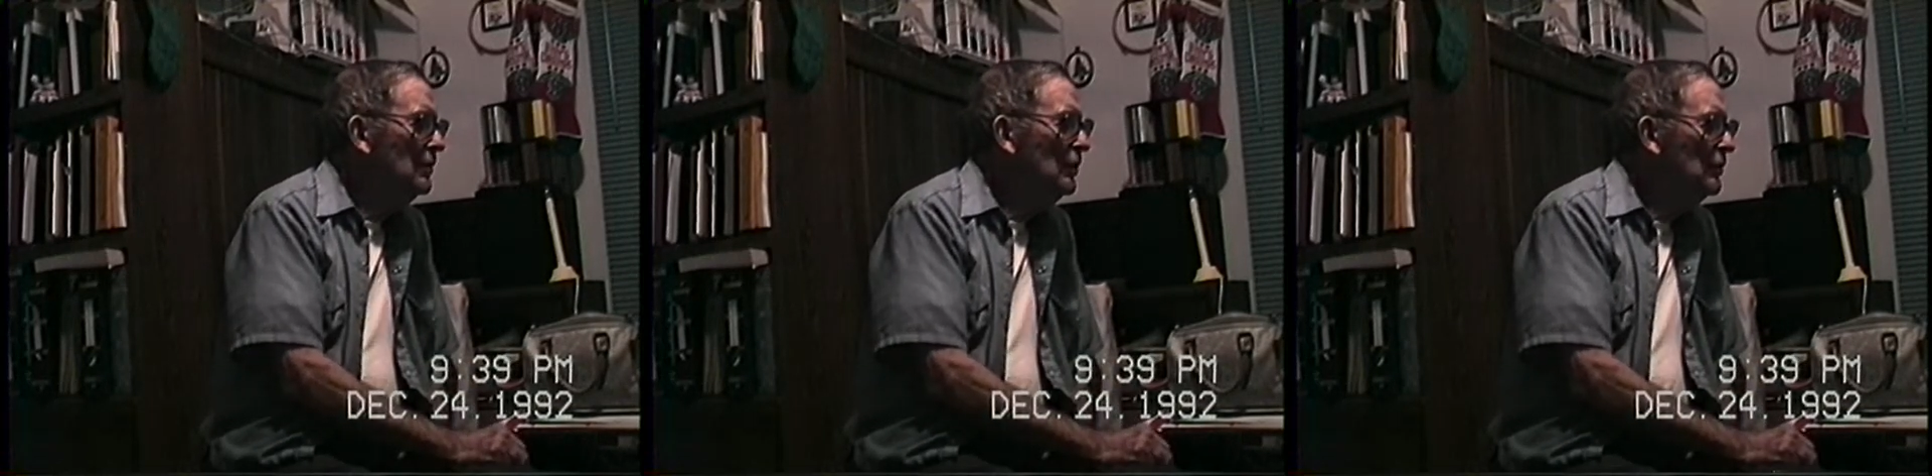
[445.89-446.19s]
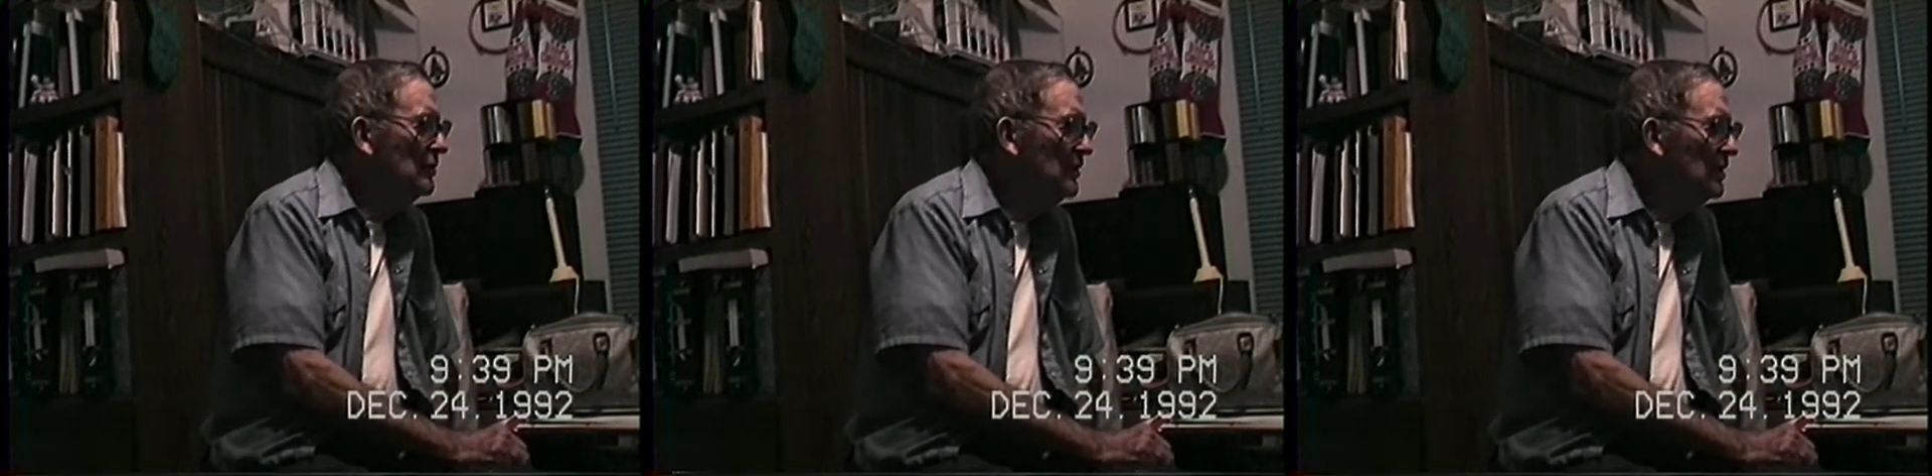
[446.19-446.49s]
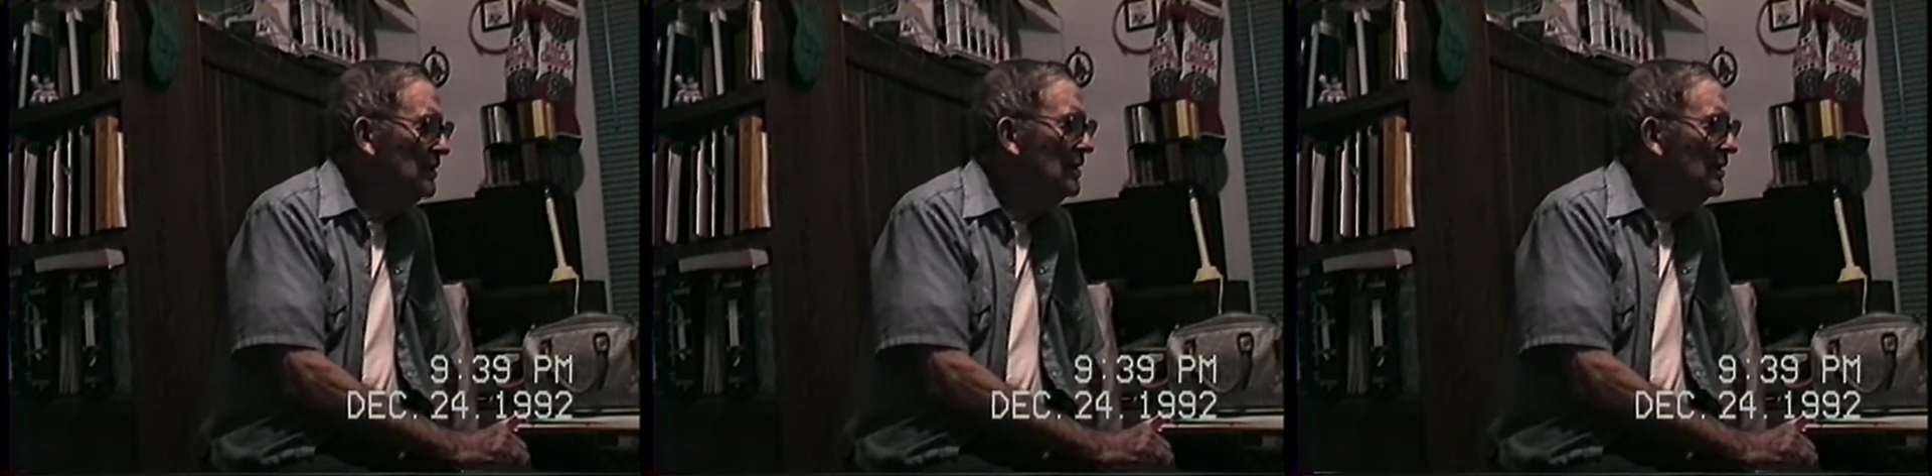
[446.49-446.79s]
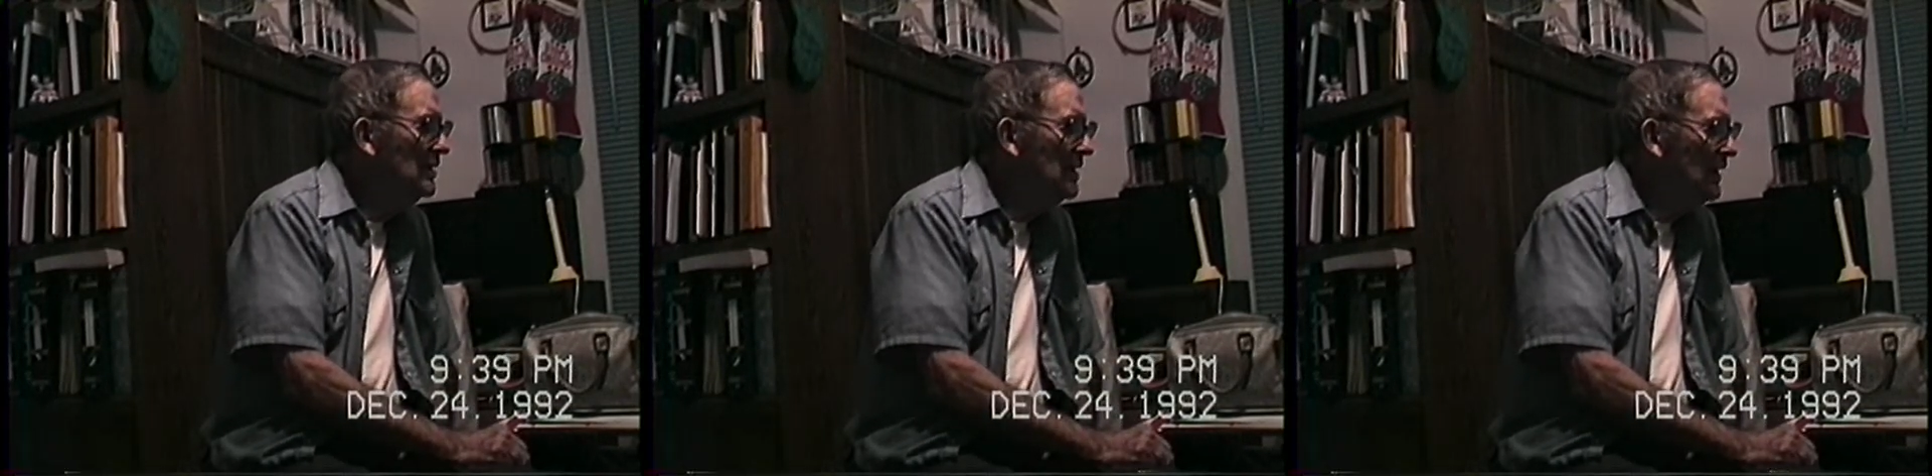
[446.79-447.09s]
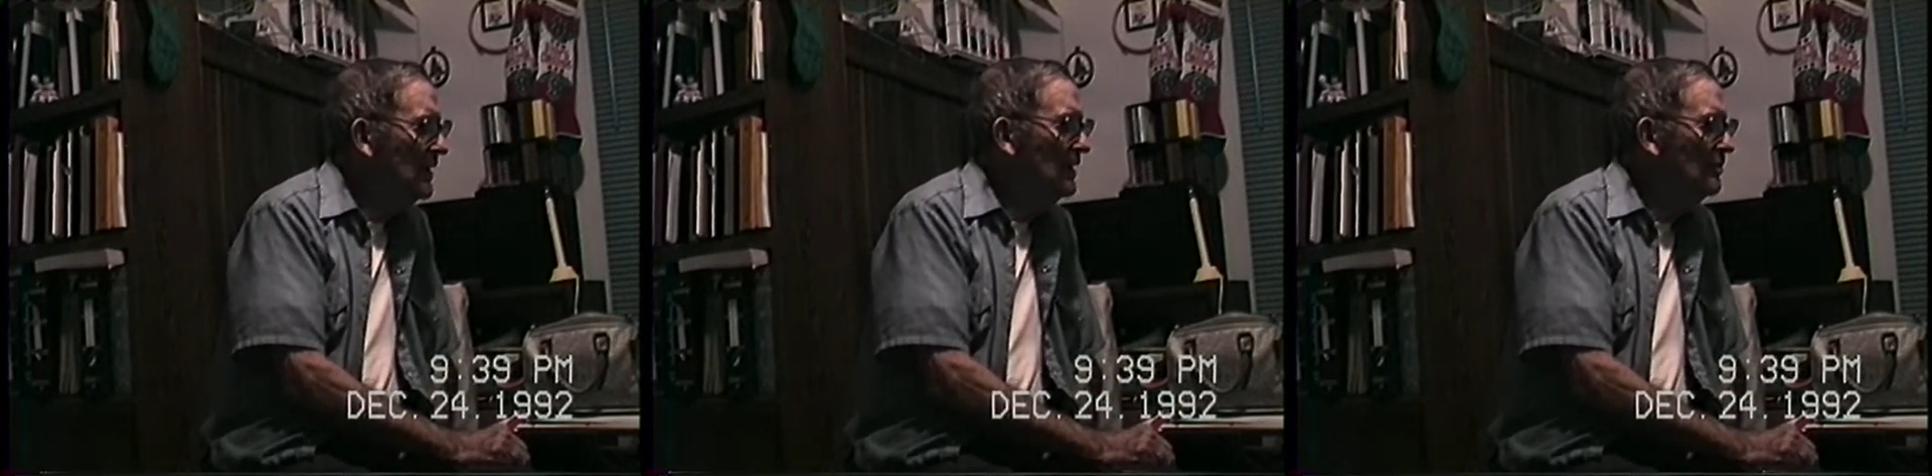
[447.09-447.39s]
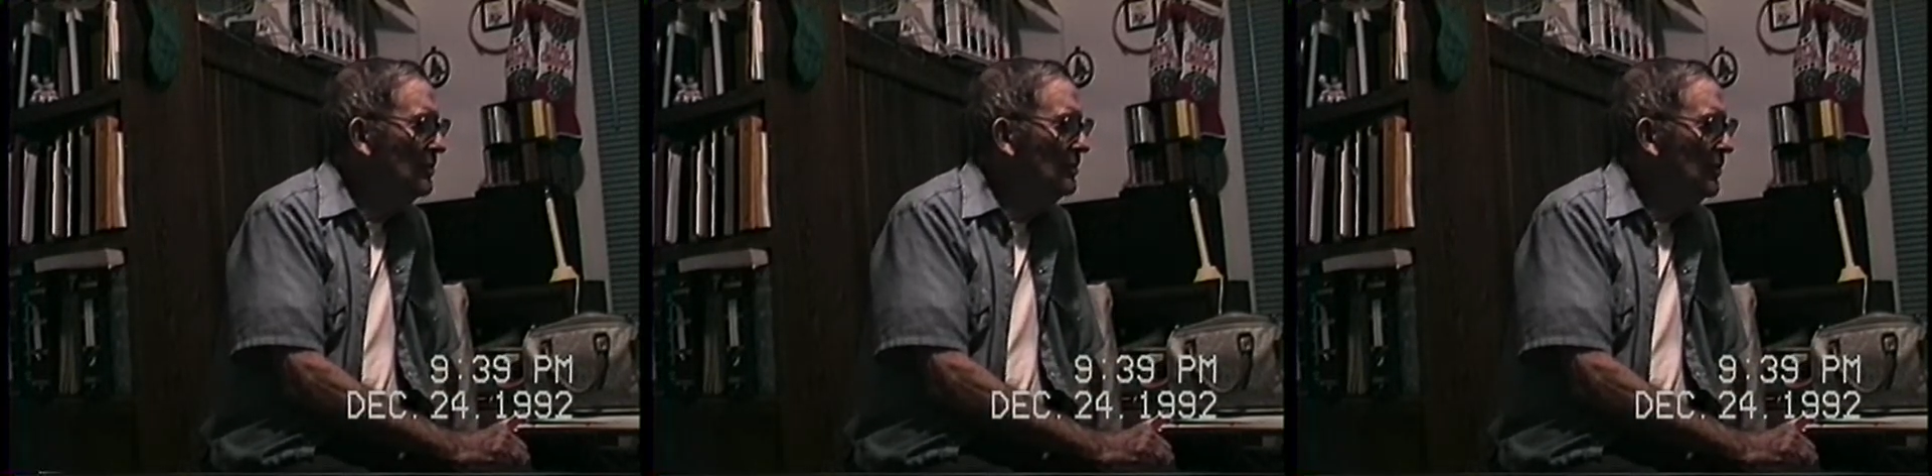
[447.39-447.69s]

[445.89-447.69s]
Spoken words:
we was in the cab,